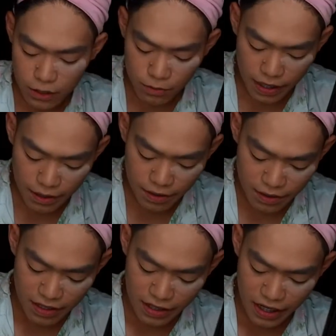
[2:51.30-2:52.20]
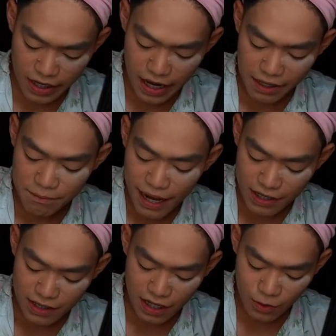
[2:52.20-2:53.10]
So for the next step, setting
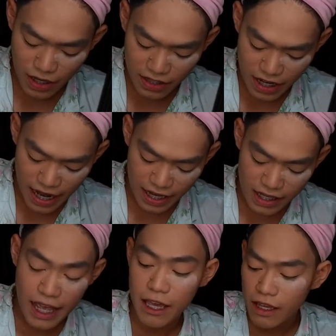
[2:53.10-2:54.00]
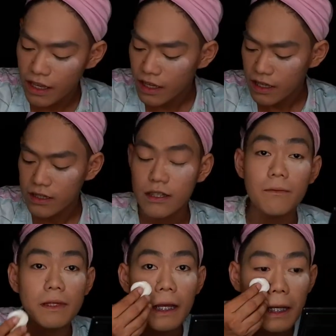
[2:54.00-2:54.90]
our under eye with a loose powder.
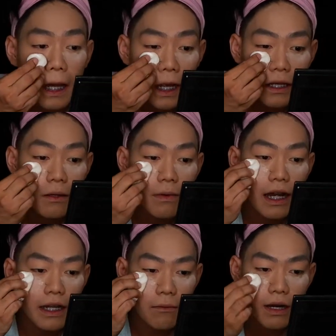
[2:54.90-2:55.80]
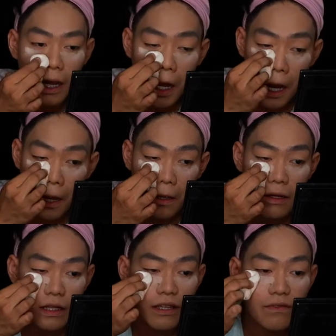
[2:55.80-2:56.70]
With me, I'm still using the
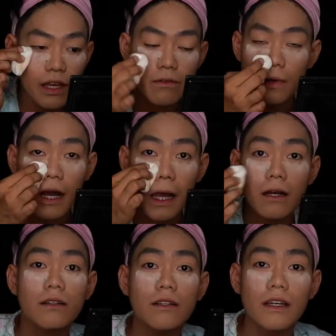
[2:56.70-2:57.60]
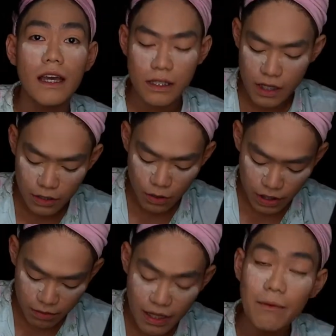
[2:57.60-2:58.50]
same powder, the Nichido,
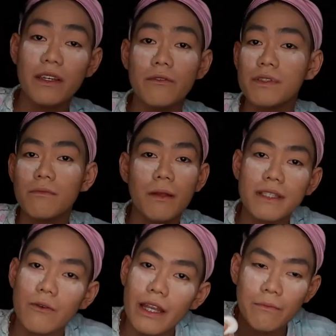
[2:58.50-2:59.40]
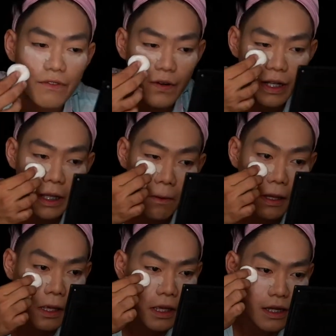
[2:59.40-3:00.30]
for baking
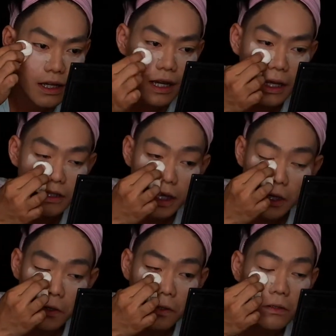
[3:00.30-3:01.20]
or setting my under